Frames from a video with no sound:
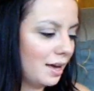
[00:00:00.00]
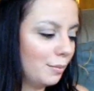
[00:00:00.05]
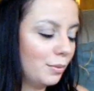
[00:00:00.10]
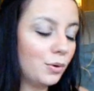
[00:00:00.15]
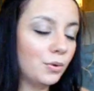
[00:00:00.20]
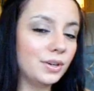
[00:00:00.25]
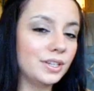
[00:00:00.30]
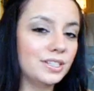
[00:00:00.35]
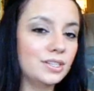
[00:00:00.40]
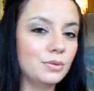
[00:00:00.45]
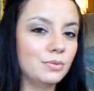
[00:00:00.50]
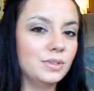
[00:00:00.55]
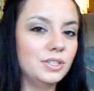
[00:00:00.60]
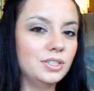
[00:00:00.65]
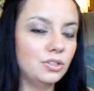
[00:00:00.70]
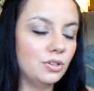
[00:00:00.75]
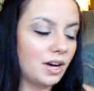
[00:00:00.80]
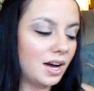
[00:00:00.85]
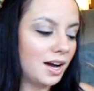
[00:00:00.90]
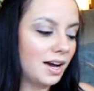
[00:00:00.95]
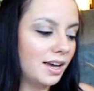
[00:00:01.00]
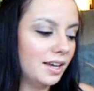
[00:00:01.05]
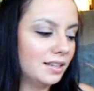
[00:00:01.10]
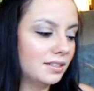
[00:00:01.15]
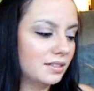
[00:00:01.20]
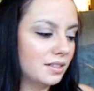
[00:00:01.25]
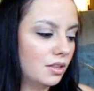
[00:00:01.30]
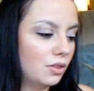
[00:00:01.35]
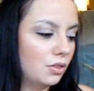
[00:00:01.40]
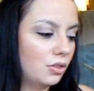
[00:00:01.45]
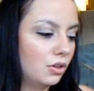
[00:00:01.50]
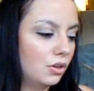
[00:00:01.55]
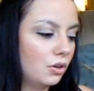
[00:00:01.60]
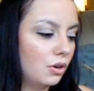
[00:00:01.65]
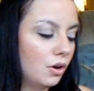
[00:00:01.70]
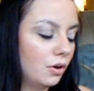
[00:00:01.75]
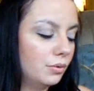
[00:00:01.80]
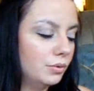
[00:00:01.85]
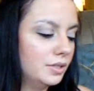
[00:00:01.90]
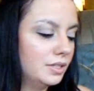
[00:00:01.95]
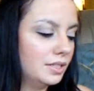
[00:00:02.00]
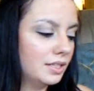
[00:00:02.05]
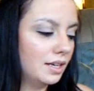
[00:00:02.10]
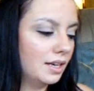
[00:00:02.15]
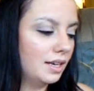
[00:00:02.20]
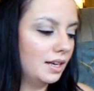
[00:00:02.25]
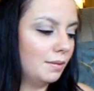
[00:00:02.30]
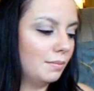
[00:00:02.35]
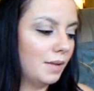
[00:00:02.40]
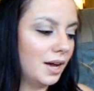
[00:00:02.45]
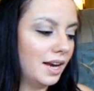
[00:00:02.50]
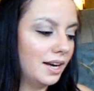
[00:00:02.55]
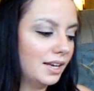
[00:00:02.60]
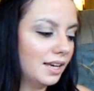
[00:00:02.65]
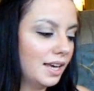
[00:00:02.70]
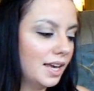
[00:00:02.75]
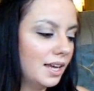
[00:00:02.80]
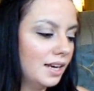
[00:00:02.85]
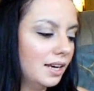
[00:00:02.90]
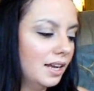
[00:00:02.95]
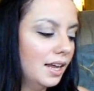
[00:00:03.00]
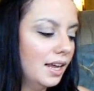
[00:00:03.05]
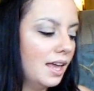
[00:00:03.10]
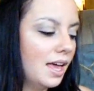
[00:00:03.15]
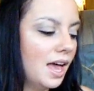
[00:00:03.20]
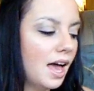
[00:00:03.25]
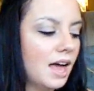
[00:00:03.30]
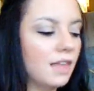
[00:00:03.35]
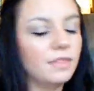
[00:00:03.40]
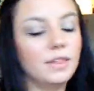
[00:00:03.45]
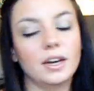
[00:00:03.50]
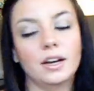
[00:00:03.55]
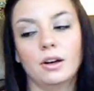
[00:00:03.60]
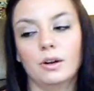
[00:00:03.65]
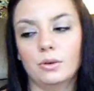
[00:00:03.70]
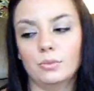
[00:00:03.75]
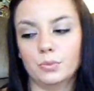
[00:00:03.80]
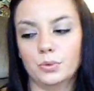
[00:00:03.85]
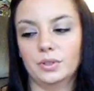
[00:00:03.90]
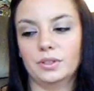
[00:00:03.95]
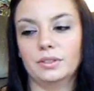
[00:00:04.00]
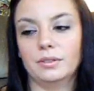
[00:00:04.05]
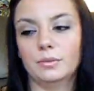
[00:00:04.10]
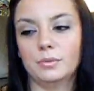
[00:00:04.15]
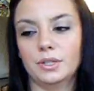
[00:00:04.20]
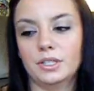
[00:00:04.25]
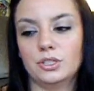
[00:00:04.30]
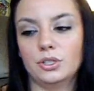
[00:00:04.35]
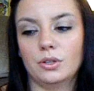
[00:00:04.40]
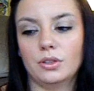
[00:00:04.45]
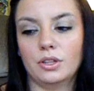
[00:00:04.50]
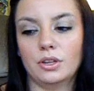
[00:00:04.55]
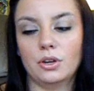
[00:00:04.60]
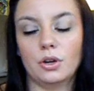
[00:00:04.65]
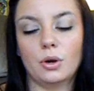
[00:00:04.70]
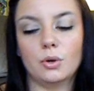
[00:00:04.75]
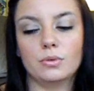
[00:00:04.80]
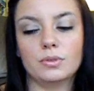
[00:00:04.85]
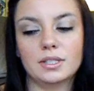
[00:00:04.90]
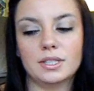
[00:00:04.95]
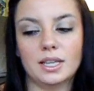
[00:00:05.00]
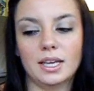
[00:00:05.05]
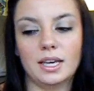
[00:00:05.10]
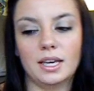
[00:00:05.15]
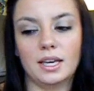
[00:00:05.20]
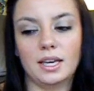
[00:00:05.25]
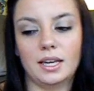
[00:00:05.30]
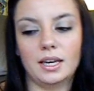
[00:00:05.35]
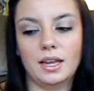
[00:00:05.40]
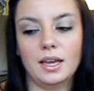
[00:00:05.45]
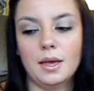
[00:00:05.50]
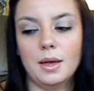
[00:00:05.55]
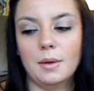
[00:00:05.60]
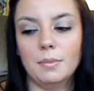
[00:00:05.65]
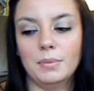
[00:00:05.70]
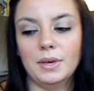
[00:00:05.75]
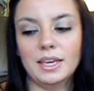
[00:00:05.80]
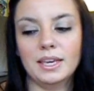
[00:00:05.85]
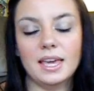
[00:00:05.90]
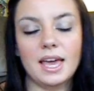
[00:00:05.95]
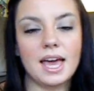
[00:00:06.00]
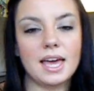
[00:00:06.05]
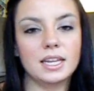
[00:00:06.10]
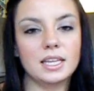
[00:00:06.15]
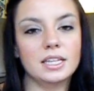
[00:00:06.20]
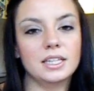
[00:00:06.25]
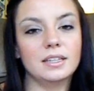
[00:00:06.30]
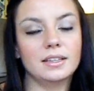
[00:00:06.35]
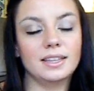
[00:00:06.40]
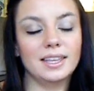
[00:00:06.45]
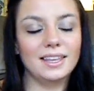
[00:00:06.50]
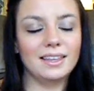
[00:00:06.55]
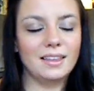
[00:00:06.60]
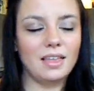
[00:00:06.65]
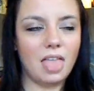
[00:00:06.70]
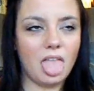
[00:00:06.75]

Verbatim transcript: I am going to read you guys the notes in Mine Again, and then I'll re read you the notes in Pink Candy,